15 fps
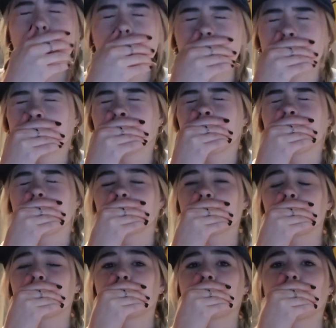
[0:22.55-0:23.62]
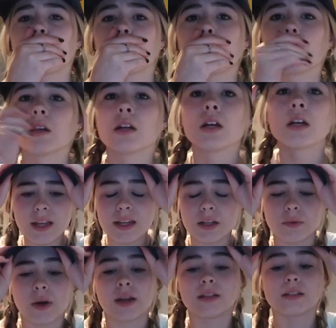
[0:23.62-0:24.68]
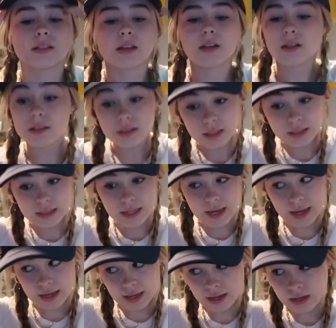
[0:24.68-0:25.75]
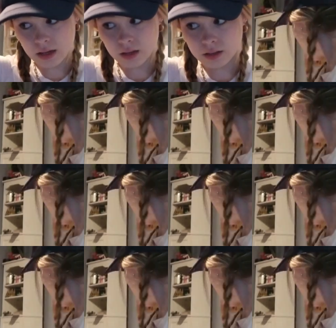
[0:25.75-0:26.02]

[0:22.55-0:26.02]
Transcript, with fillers: my god, it's so good. Anyways, today,